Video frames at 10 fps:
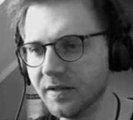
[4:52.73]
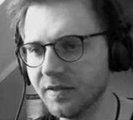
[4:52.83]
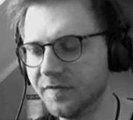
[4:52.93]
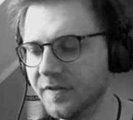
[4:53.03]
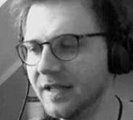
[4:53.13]
the
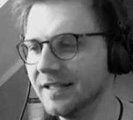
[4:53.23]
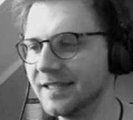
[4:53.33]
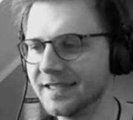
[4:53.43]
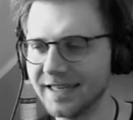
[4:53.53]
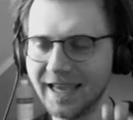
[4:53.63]

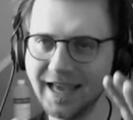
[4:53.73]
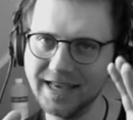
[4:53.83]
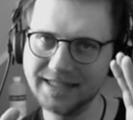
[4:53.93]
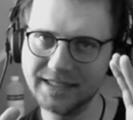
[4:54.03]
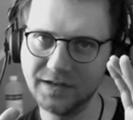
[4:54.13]
fields
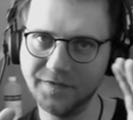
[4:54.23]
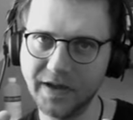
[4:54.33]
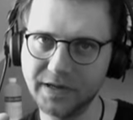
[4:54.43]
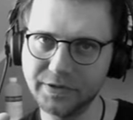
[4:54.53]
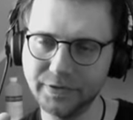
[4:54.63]
as a
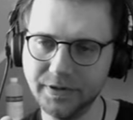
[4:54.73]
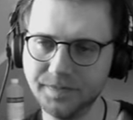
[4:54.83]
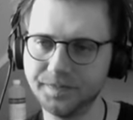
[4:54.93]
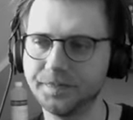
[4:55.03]
vector.